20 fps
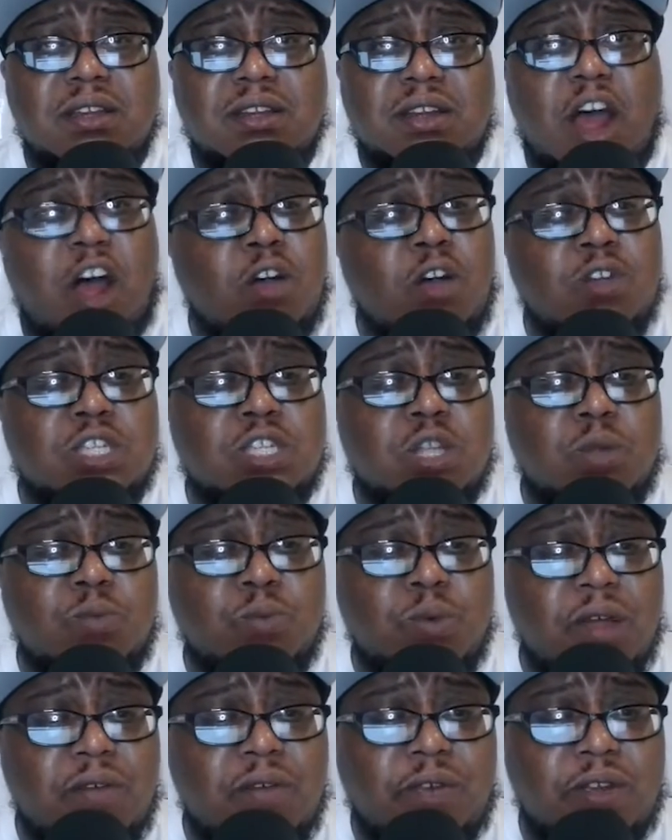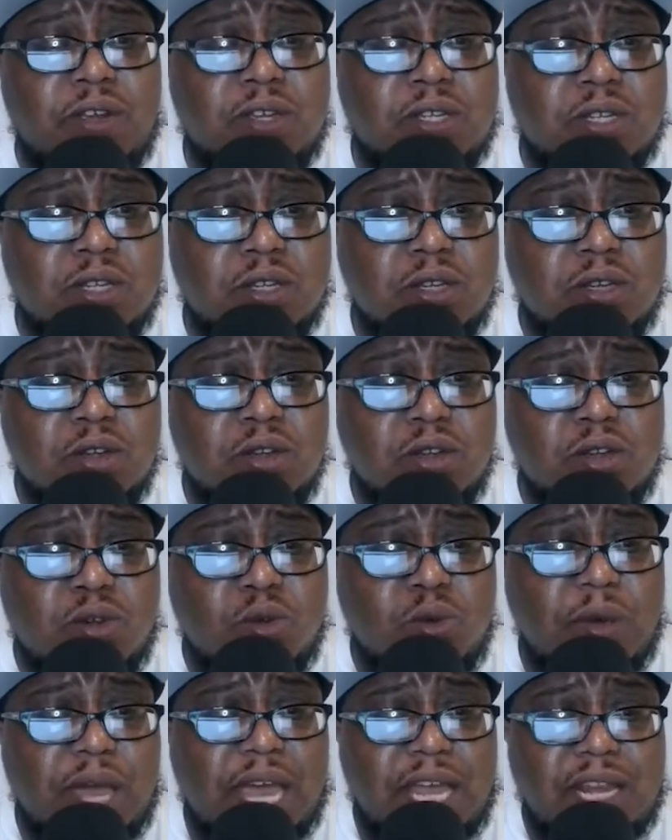Austin Rivers,
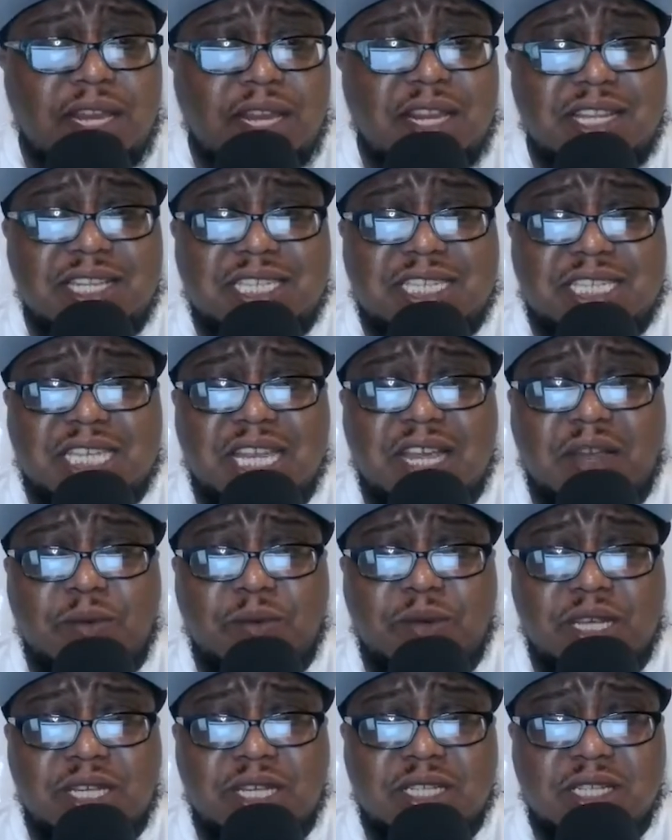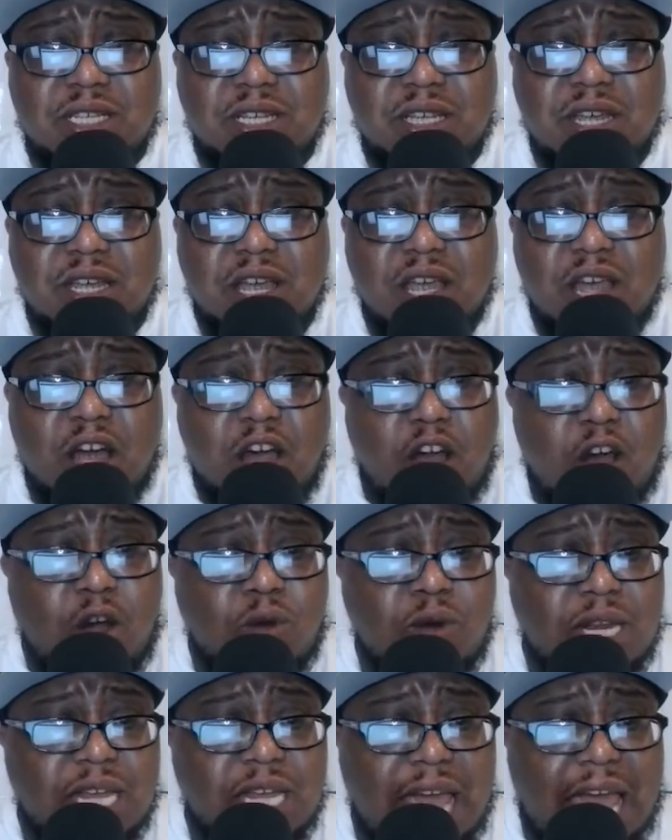who in this series
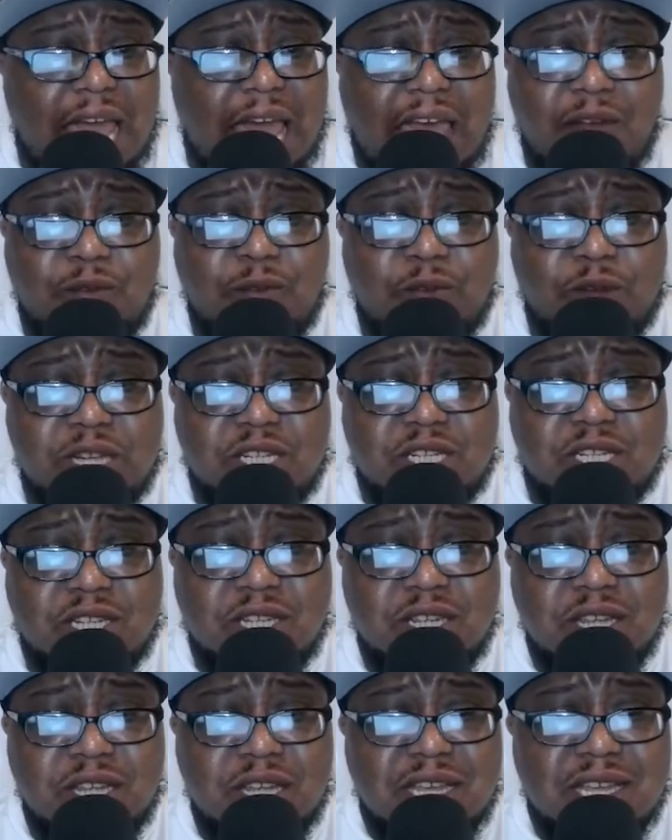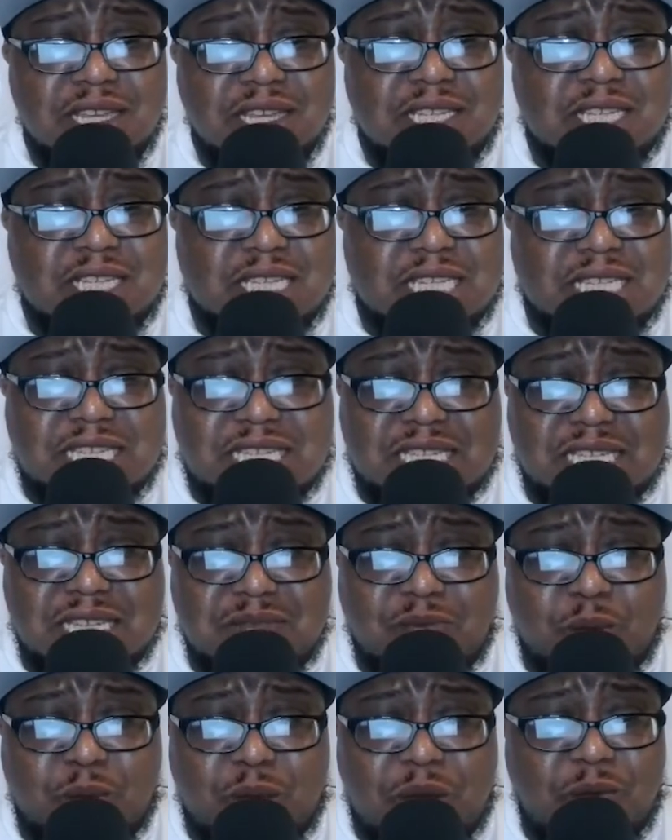only averaged
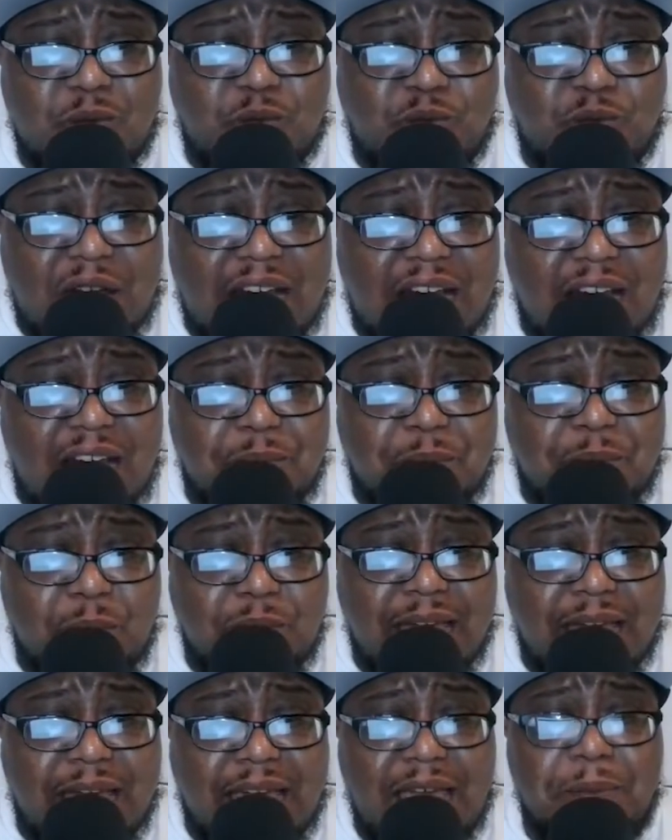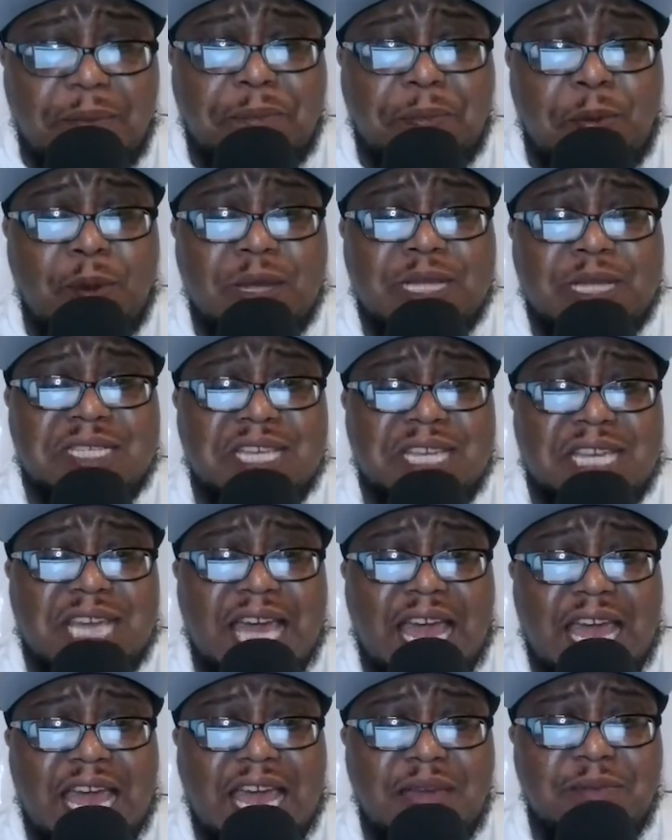5.8 points a
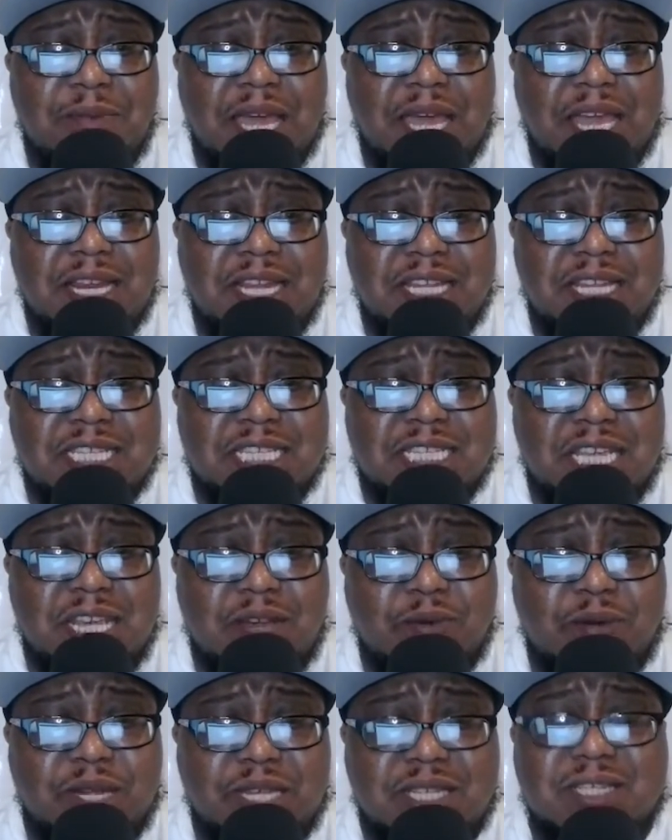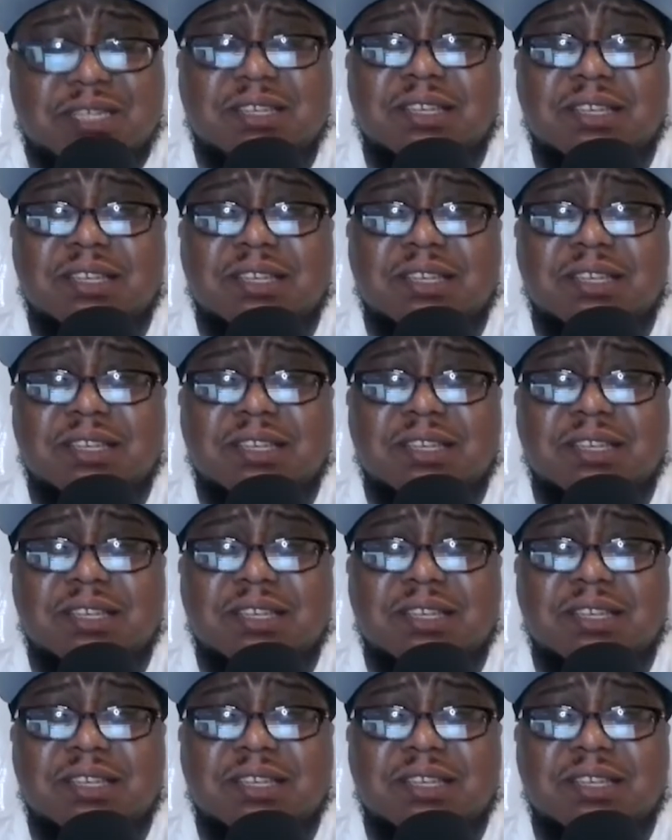game in this series.